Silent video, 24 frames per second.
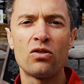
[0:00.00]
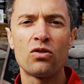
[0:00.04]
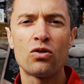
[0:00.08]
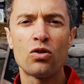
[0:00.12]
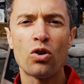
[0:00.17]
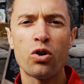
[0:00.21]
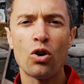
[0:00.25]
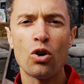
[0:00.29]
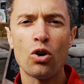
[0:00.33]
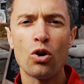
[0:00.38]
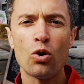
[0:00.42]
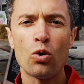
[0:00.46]

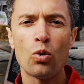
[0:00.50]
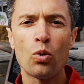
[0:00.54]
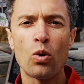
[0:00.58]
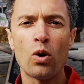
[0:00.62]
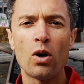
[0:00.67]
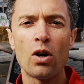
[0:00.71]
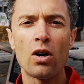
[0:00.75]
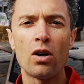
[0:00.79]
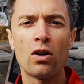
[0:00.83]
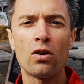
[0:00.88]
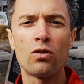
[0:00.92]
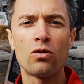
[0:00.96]
Tor,
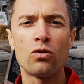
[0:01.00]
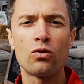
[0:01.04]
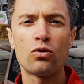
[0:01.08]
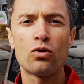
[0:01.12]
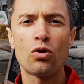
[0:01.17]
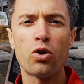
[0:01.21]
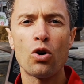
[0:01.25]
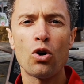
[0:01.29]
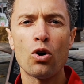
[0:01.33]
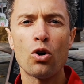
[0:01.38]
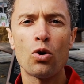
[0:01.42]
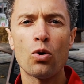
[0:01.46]

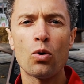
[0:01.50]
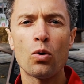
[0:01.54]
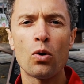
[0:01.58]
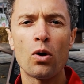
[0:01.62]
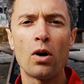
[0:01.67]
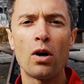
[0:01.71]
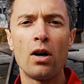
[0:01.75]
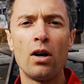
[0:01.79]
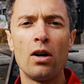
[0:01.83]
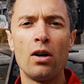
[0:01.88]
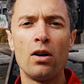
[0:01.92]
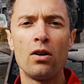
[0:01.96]
Tor,
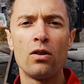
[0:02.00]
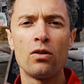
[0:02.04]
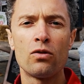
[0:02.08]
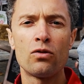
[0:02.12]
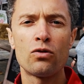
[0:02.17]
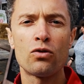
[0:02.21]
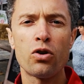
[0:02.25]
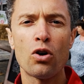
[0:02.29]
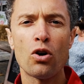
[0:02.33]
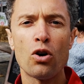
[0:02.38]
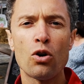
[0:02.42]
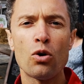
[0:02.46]

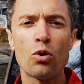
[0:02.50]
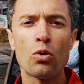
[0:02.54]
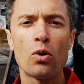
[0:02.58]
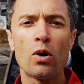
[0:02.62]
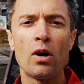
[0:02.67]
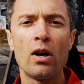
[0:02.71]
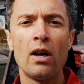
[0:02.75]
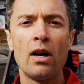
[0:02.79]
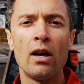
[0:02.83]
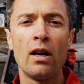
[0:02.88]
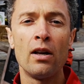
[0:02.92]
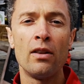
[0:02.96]
Tor.
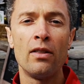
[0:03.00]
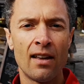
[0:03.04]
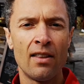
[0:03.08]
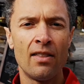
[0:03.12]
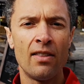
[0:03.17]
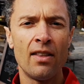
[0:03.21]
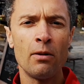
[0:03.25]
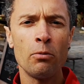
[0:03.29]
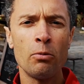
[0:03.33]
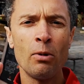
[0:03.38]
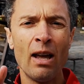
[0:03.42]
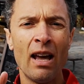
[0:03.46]

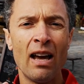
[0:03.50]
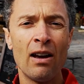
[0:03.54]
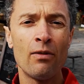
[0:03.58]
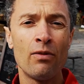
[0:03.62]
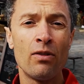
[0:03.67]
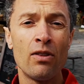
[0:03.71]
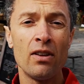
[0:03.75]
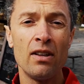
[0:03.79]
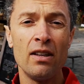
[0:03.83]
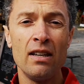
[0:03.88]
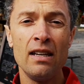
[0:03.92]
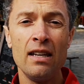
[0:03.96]
Then we
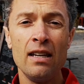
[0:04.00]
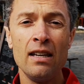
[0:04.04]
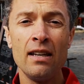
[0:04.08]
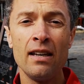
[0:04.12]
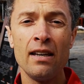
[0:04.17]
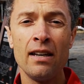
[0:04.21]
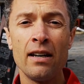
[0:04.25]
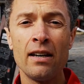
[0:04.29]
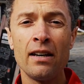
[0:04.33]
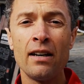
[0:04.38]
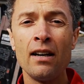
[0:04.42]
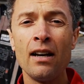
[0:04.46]
have the E
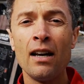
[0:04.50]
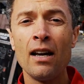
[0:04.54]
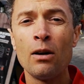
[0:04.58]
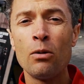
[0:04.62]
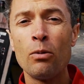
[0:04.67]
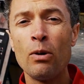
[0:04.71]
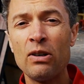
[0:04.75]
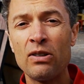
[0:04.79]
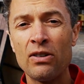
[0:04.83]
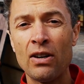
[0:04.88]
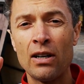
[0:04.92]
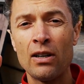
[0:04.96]
here,
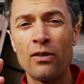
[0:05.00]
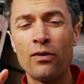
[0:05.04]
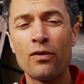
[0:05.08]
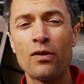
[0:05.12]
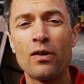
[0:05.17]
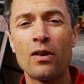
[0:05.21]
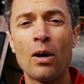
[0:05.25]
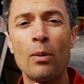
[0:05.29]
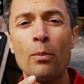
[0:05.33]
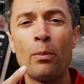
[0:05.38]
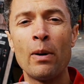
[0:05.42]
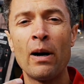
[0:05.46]
which kind
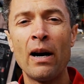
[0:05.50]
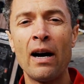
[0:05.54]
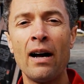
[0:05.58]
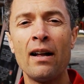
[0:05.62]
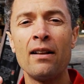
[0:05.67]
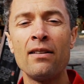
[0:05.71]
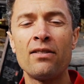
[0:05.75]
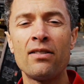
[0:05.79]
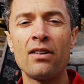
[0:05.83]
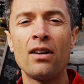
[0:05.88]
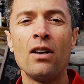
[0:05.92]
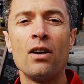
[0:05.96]
of
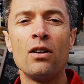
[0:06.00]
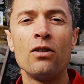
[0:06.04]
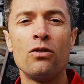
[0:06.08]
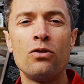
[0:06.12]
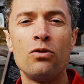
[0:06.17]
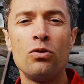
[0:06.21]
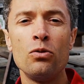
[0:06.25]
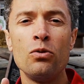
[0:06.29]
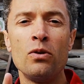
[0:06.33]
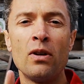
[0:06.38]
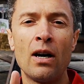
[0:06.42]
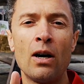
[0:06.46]
combines
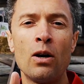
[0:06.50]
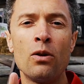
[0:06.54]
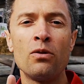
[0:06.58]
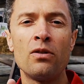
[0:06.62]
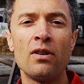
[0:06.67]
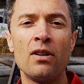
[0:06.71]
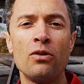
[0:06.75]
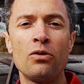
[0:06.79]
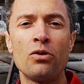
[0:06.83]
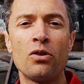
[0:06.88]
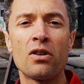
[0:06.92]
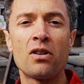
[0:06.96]
two
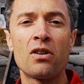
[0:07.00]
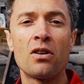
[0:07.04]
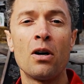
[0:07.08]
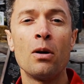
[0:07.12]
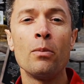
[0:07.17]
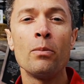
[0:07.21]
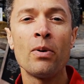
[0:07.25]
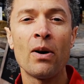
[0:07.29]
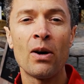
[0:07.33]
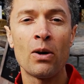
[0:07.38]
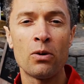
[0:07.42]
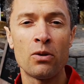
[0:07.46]
nouns into a
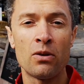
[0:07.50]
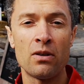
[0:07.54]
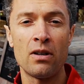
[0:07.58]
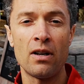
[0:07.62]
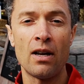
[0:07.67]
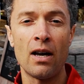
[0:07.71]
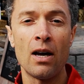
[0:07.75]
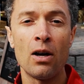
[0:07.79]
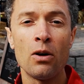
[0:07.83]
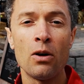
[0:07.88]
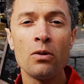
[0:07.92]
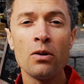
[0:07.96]
compound
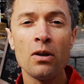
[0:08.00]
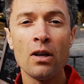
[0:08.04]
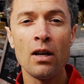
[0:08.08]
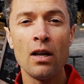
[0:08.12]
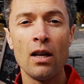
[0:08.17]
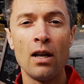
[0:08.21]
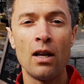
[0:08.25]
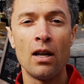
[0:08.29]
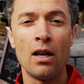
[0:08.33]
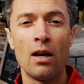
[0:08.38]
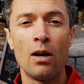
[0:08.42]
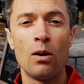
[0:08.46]
noun,
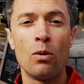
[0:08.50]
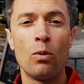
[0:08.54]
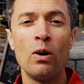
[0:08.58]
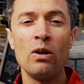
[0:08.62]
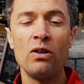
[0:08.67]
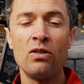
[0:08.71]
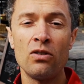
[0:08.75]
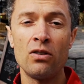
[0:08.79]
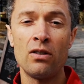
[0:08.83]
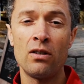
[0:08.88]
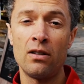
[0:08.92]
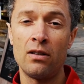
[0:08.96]

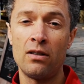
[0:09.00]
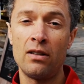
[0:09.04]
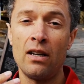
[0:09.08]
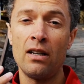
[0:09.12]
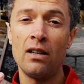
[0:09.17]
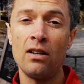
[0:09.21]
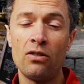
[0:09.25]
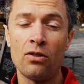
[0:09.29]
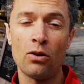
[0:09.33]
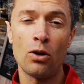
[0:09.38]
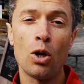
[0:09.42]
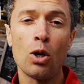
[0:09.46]
which in
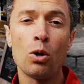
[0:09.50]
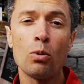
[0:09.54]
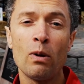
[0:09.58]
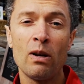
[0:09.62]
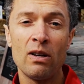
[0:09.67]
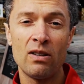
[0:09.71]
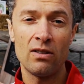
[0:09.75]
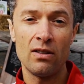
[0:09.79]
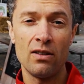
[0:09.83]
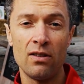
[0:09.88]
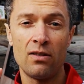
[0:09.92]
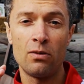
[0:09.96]
Danish
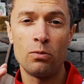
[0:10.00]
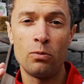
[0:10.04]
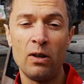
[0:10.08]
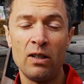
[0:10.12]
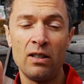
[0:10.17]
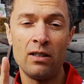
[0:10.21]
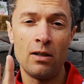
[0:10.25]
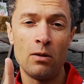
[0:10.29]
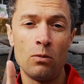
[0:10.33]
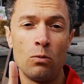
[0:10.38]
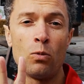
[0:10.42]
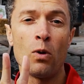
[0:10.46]
always is
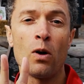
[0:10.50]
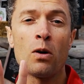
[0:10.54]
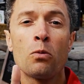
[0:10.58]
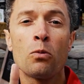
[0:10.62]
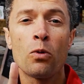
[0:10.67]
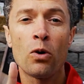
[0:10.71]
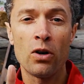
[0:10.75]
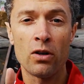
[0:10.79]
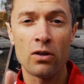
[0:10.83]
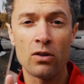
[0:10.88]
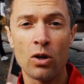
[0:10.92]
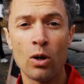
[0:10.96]
written in one
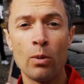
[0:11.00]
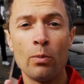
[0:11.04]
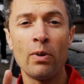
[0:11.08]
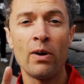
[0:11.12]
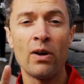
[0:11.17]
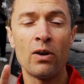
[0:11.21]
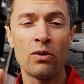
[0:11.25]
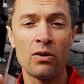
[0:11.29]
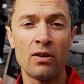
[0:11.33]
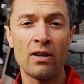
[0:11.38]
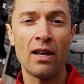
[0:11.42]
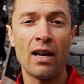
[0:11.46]
word.
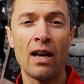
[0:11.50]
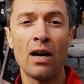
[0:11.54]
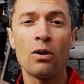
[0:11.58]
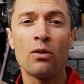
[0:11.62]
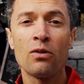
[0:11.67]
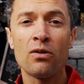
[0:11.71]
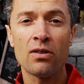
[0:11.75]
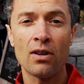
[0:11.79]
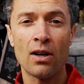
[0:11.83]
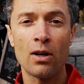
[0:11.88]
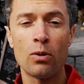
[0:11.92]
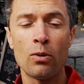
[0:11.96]
Compound
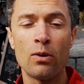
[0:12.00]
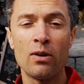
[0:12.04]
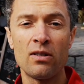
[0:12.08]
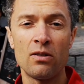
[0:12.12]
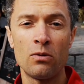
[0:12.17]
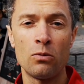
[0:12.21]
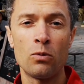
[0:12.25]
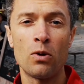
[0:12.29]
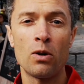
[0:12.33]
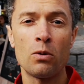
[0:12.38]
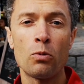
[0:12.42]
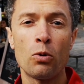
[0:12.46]
nouns are always
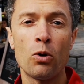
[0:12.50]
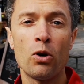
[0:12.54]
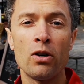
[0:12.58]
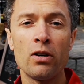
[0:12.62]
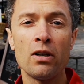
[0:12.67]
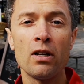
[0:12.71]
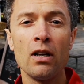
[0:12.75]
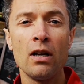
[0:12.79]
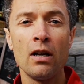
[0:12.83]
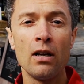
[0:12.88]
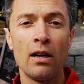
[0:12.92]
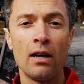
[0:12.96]
in one
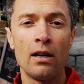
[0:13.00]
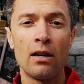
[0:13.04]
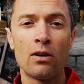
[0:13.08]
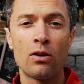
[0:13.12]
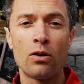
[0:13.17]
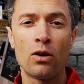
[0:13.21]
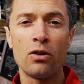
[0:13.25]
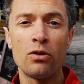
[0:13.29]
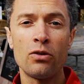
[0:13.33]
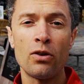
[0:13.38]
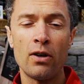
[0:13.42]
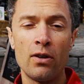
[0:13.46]
word,
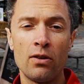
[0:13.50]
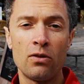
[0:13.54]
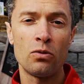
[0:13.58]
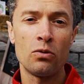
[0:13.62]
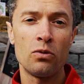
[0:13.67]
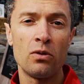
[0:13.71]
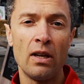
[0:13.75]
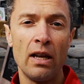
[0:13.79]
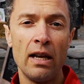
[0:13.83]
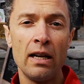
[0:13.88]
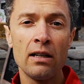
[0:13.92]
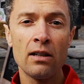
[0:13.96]
contrary
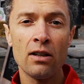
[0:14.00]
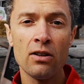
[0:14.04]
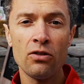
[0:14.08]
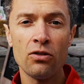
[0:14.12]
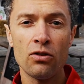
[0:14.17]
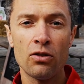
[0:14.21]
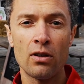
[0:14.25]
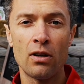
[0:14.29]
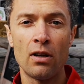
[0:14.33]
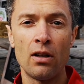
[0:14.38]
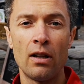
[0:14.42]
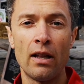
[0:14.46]
to
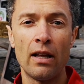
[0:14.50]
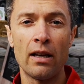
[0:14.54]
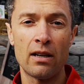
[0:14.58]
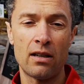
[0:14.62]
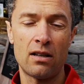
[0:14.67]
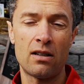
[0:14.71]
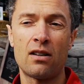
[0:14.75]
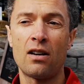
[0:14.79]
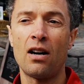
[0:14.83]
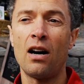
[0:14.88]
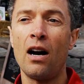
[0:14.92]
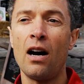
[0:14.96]
English,
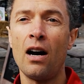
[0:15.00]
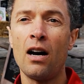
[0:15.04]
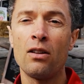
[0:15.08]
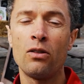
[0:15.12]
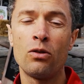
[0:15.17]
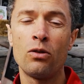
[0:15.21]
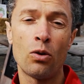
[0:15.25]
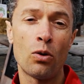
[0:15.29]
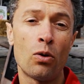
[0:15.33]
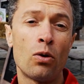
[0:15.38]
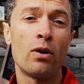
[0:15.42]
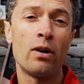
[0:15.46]
like car,
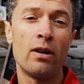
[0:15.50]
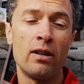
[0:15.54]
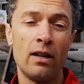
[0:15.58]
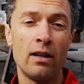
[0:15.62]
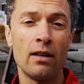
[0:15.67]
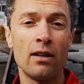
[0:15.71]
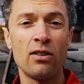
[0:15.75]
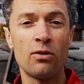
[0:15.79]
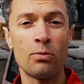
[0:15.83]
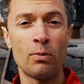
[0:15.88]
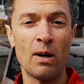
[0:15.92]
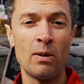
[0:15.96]
door in
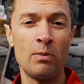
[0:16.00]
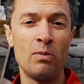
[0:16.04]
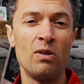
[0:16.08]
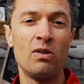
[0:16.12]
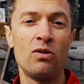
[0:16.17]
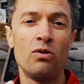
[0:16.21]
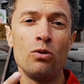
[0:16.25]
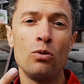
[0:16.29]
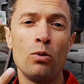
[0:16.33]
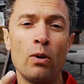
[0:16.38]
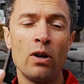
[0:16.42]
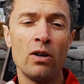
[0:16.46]
English might be
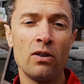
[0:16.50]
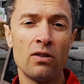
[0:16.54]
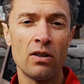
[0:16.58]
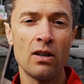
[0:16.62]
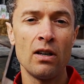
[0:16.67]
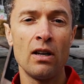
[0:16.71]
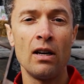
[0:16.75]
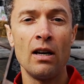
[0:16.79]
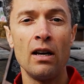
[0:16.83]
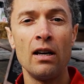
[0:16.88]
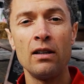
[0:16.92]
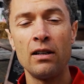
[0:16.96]
two words.
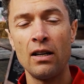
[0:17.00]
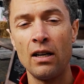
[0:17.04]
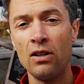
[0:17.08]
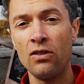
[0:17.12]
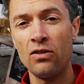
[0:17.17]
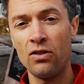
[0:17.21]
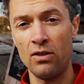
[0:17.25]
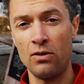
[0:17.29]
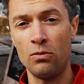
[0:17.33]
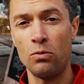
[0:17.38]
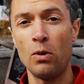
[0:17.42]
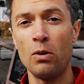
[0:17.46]
In
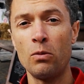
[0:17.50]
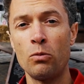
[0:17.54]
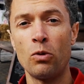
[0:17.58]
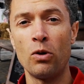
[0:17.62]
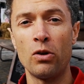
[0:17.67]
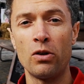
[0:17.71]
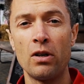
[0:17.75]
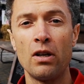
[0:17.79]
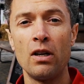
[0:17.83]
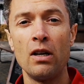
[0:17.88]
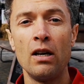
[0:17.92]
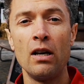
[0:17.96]
Danish, it's one
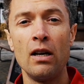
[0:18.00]
word.